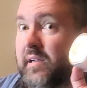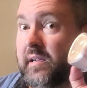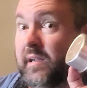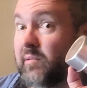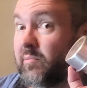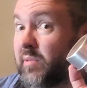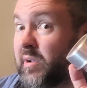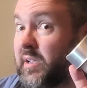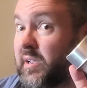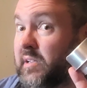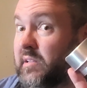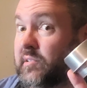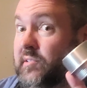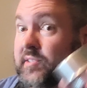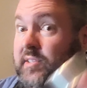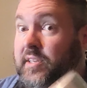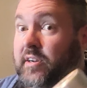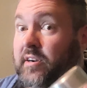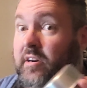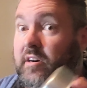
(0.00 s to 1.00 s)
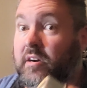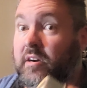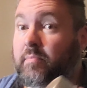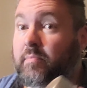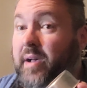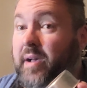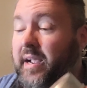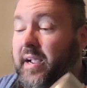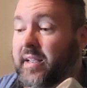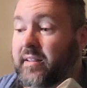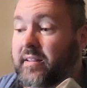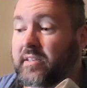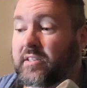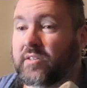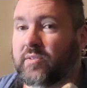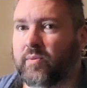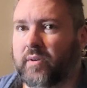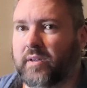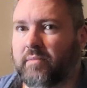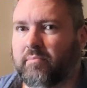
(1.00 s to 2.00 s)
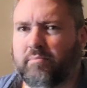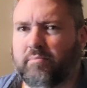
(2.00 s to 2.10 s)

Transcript: I might consider packing this one,